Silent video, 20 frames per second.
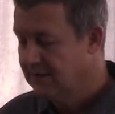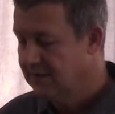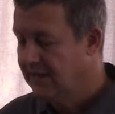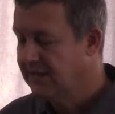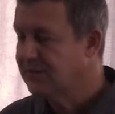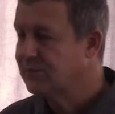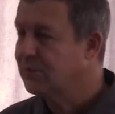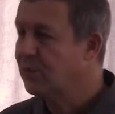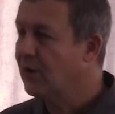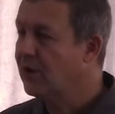
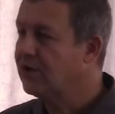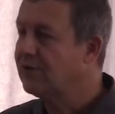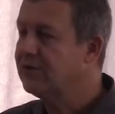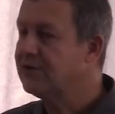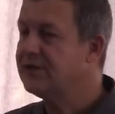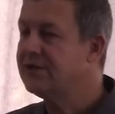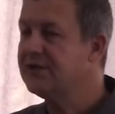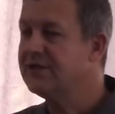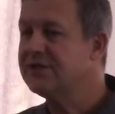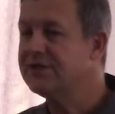It's what
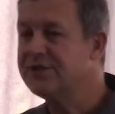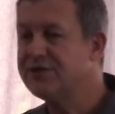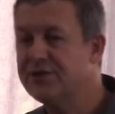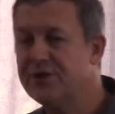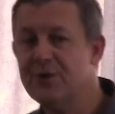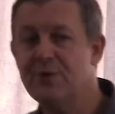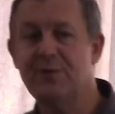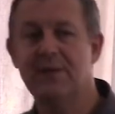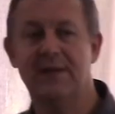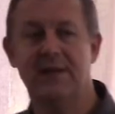Christians
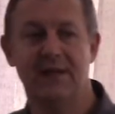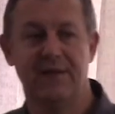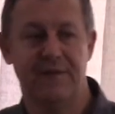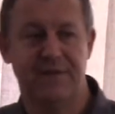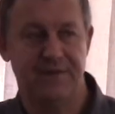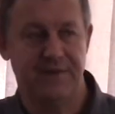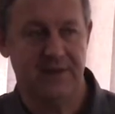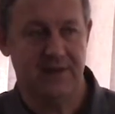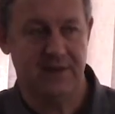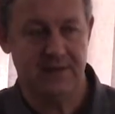do with their
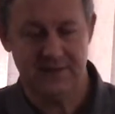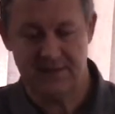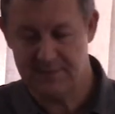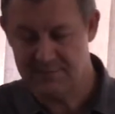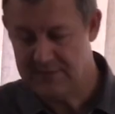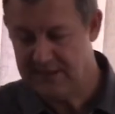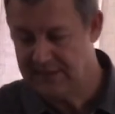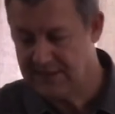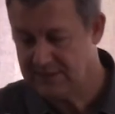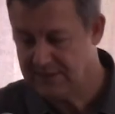fears that
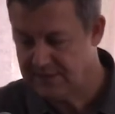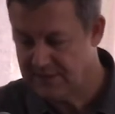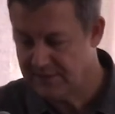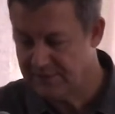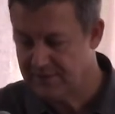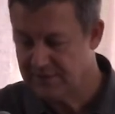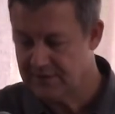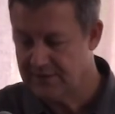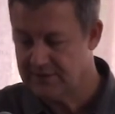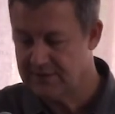makes a
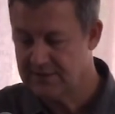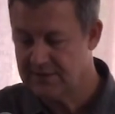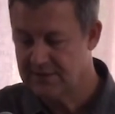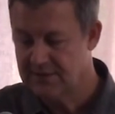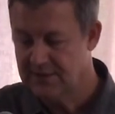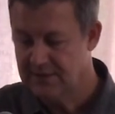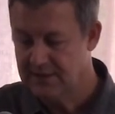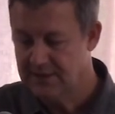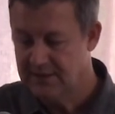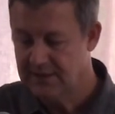difference.
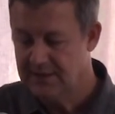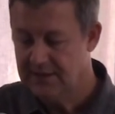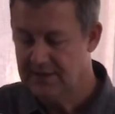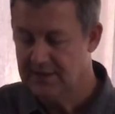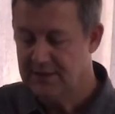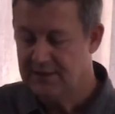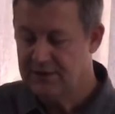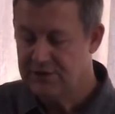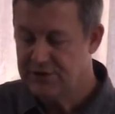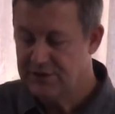
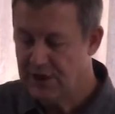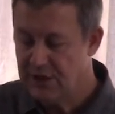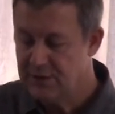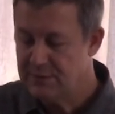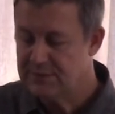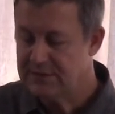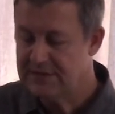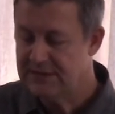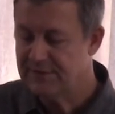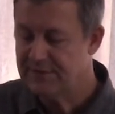
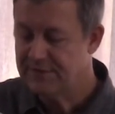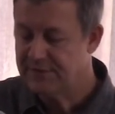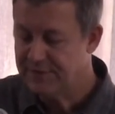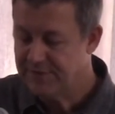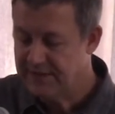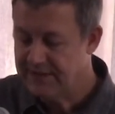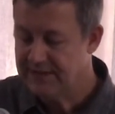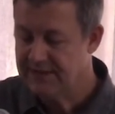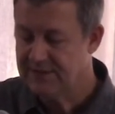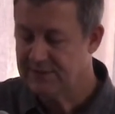Joseph's
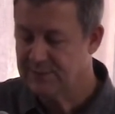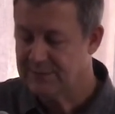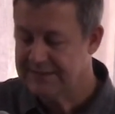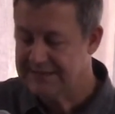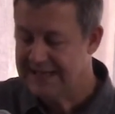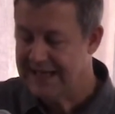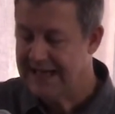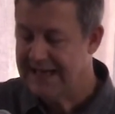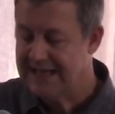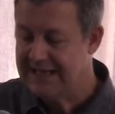fears were
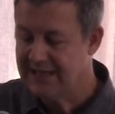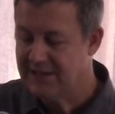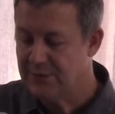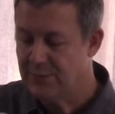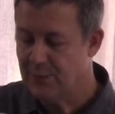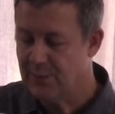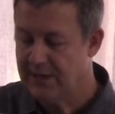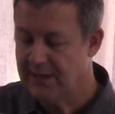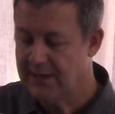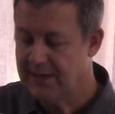taken
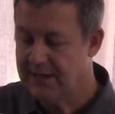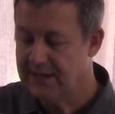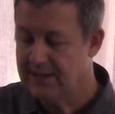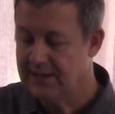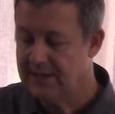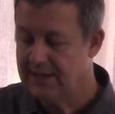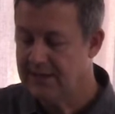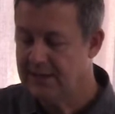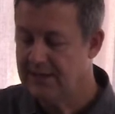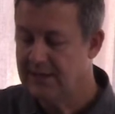away
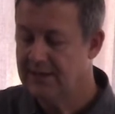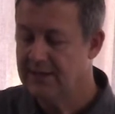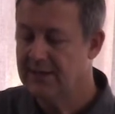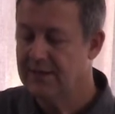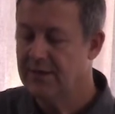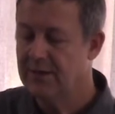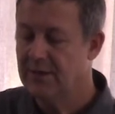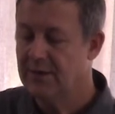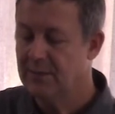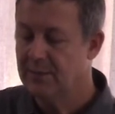
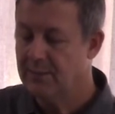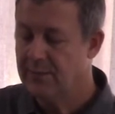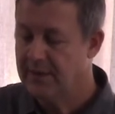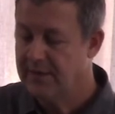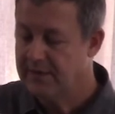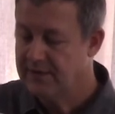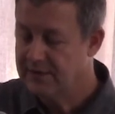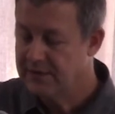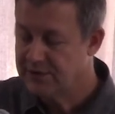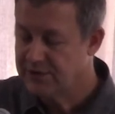by
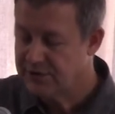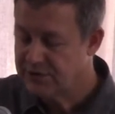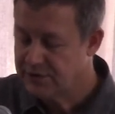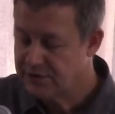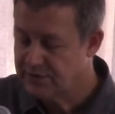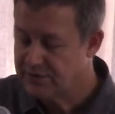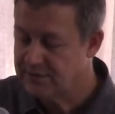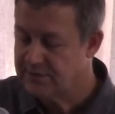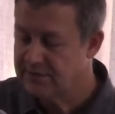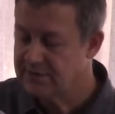the
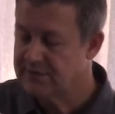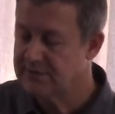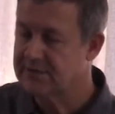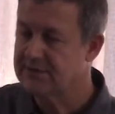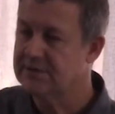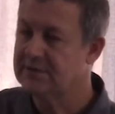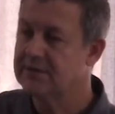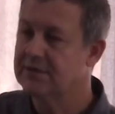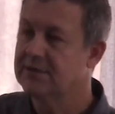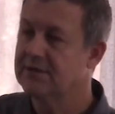
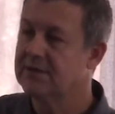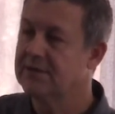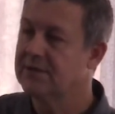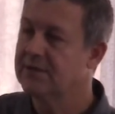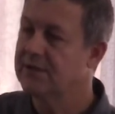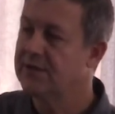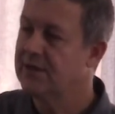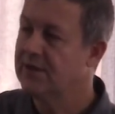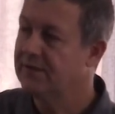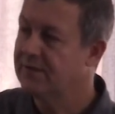assurance
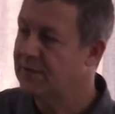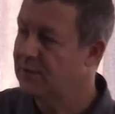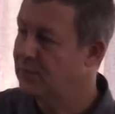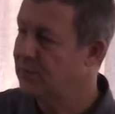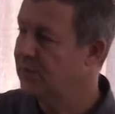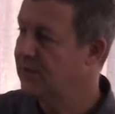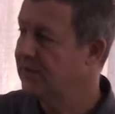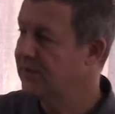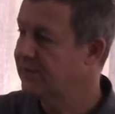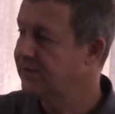of the
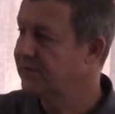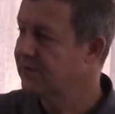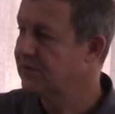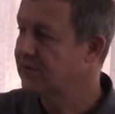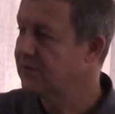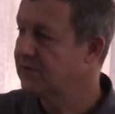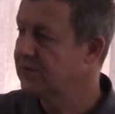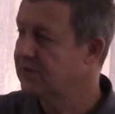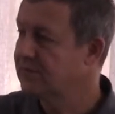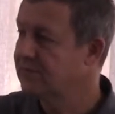Word of God.